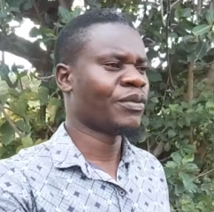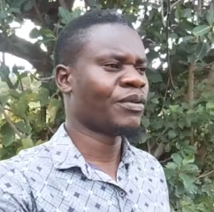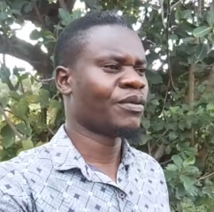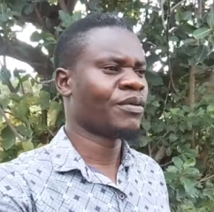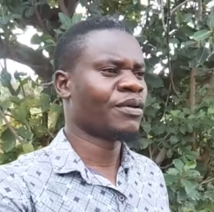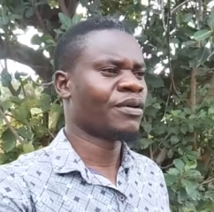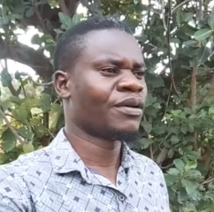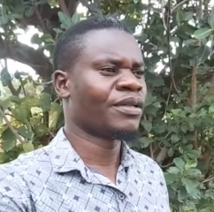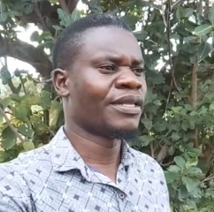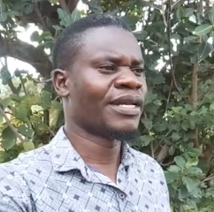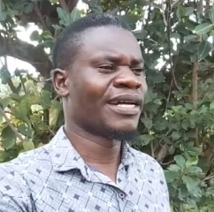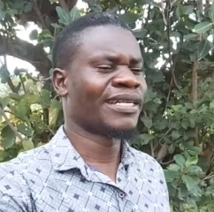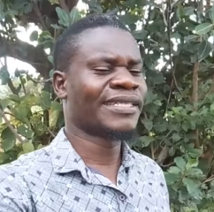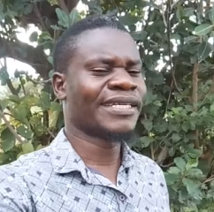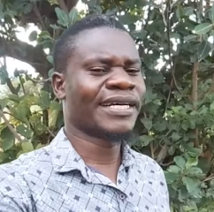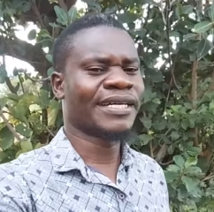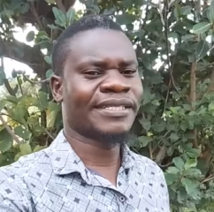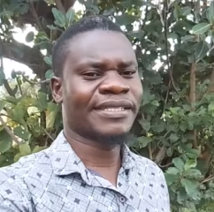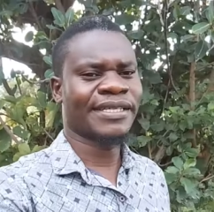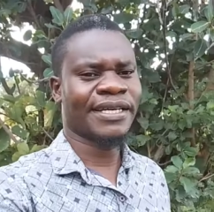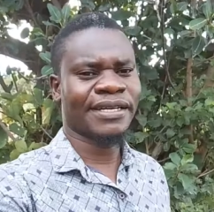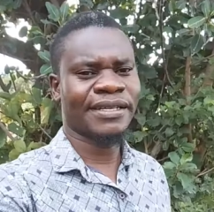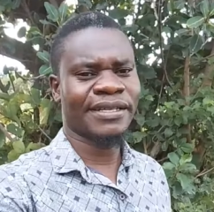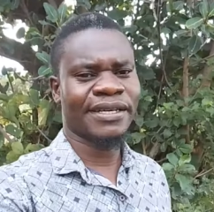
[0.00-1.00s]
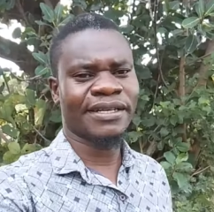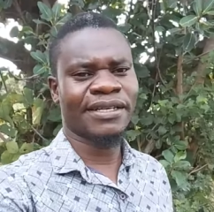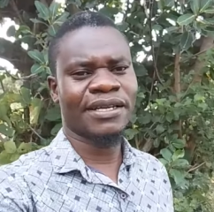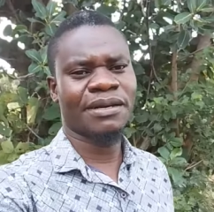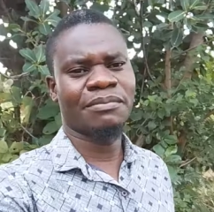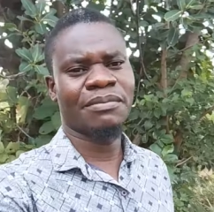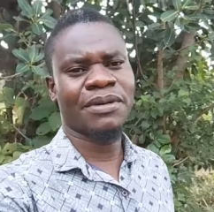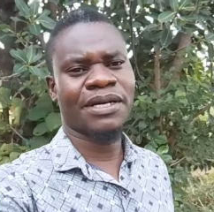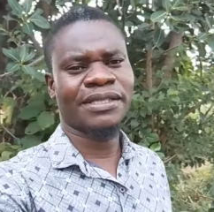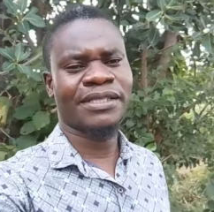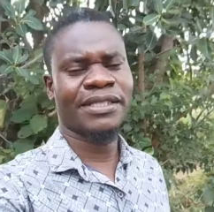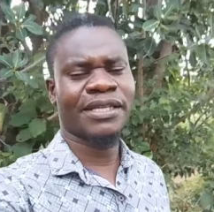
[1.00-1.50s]
that attended the
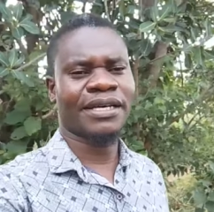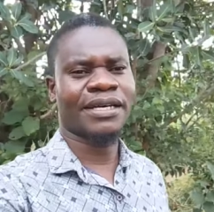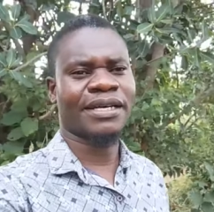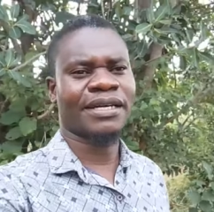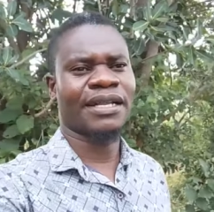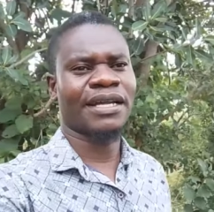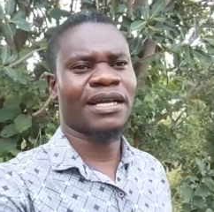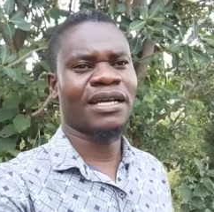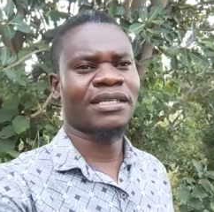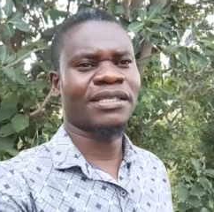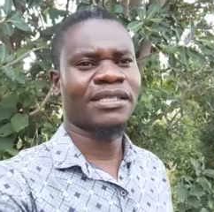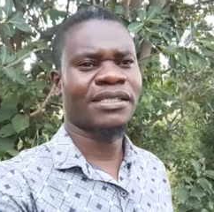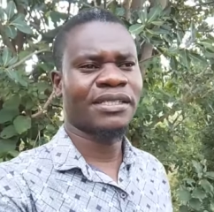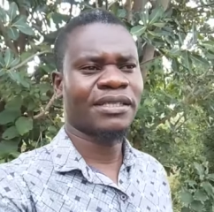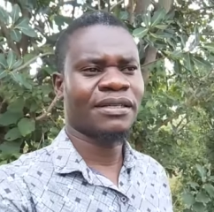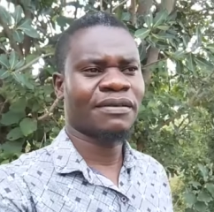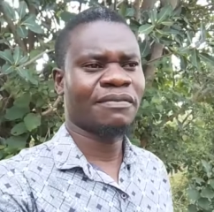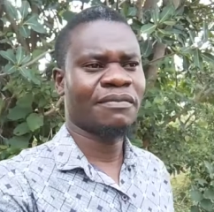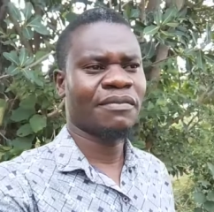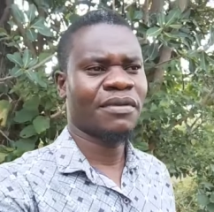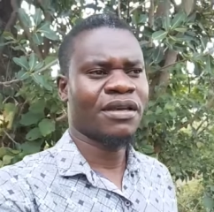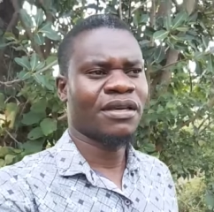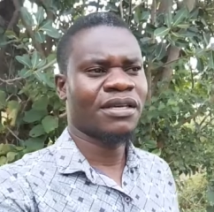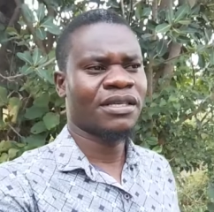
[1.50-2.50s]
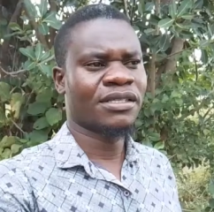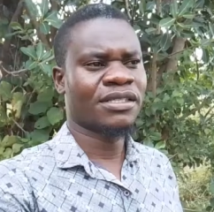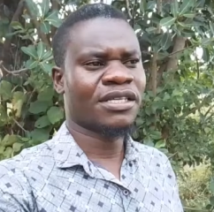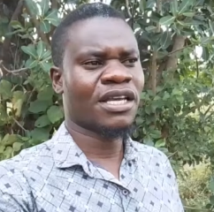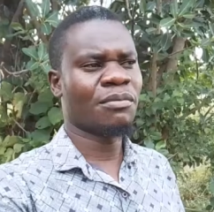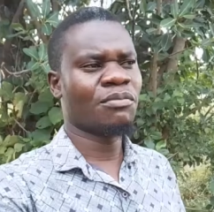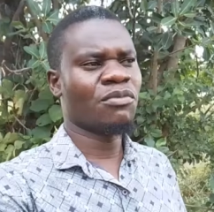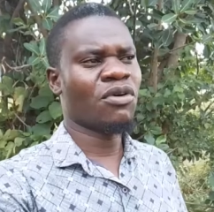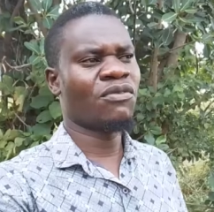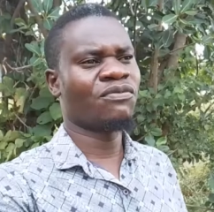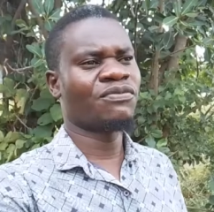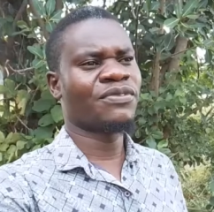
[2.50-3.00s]
master class, some
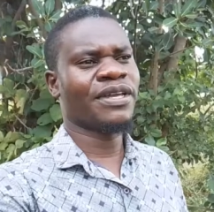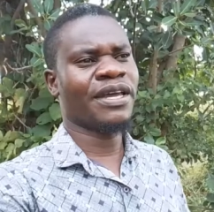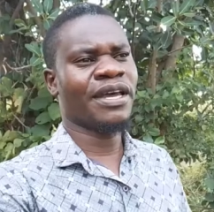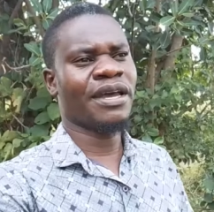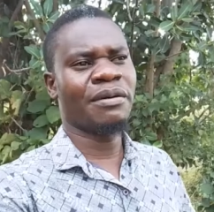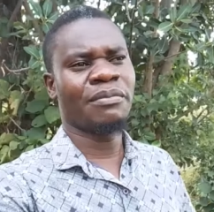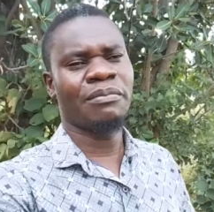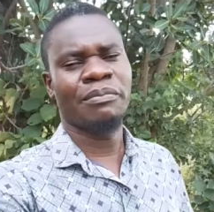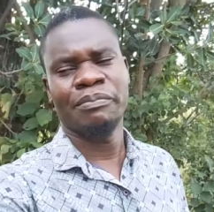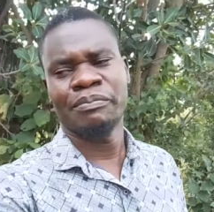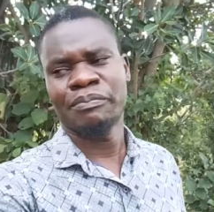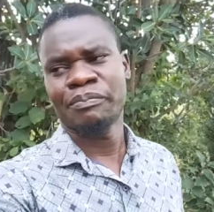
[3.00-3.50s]
of them,